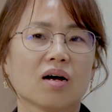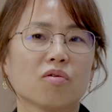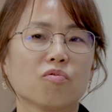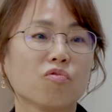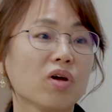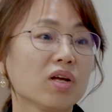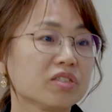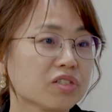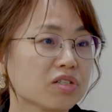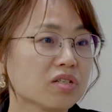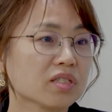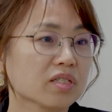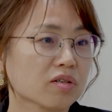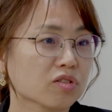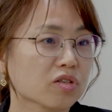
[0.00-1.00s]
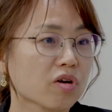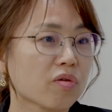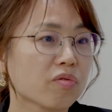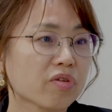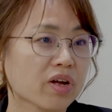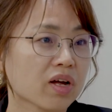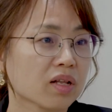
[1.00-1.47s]
whether South
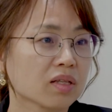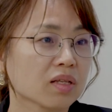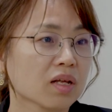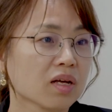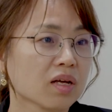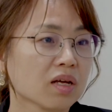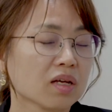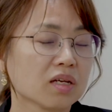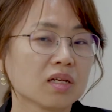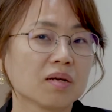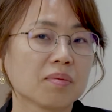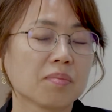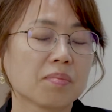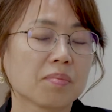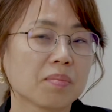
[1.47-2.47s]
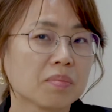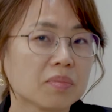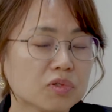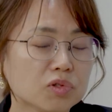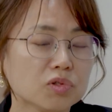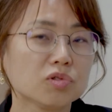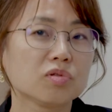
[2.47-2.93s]
Korean
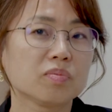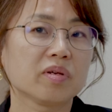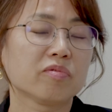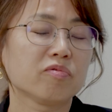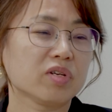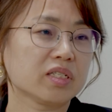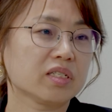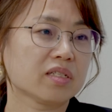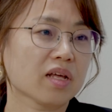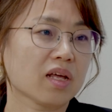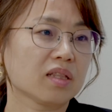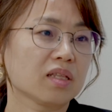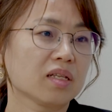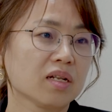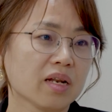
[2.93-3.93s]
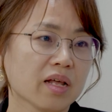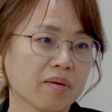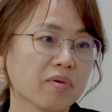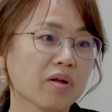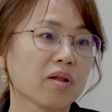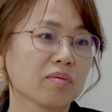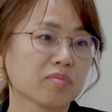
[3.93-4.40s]
would be reach that
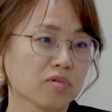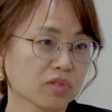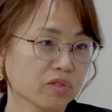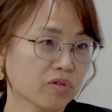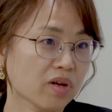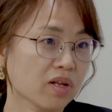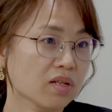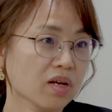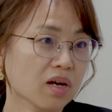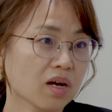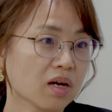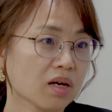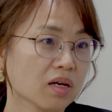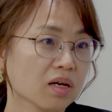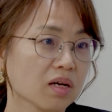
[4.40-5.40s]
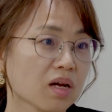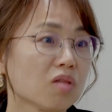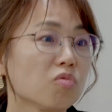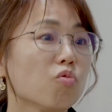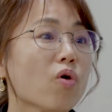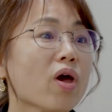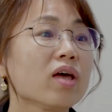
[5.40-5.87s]
level of Australia and
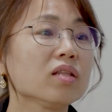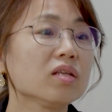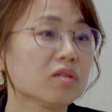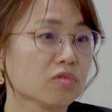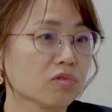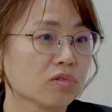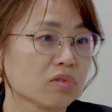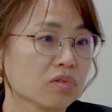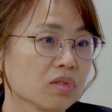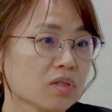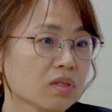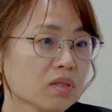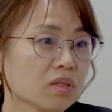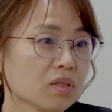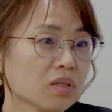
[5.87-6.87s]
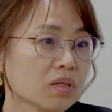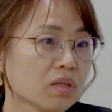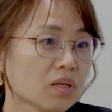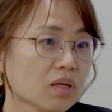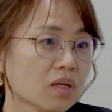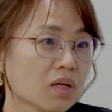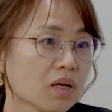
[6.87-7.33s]
when it would.
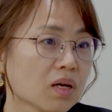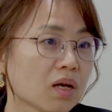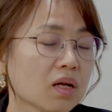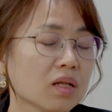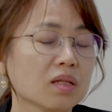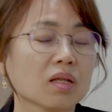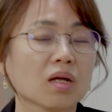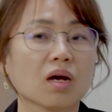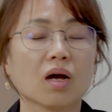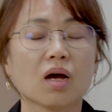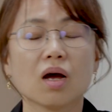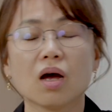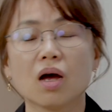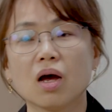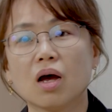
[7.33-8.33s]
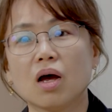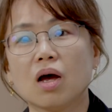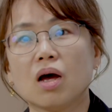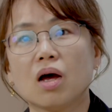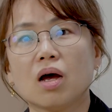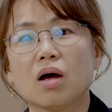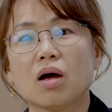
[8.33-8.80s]
And
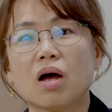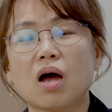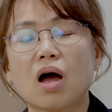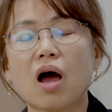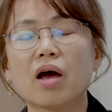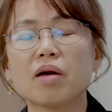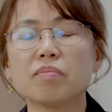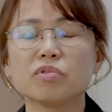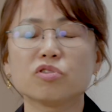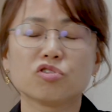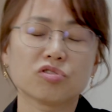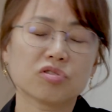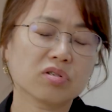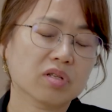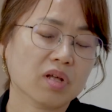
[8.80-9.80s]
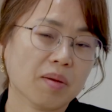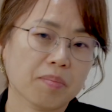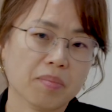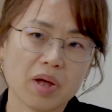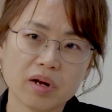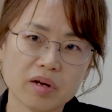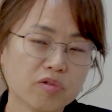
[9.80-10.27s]
I'm sure that
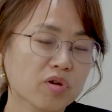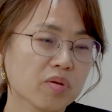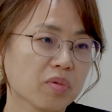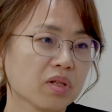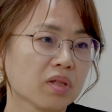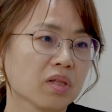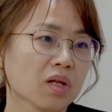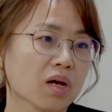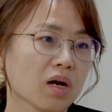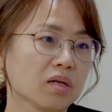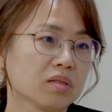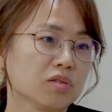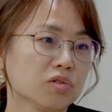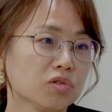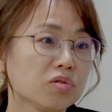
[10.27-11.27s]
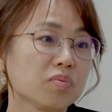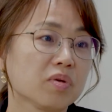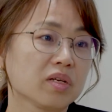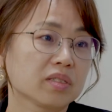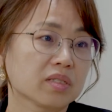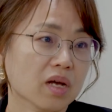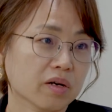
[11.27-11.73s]
many women would be
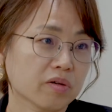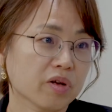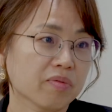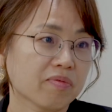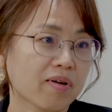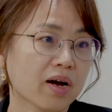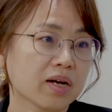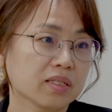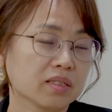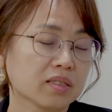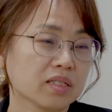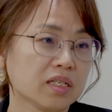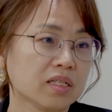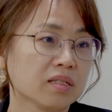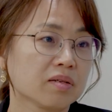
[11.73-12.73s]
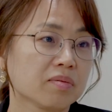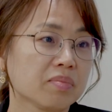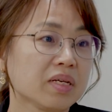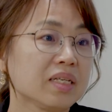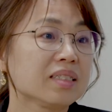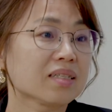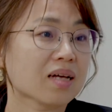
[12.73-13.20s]
sacrificed in the
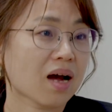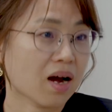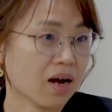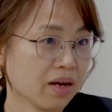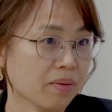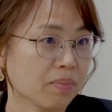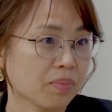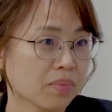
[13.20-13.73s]
meantime.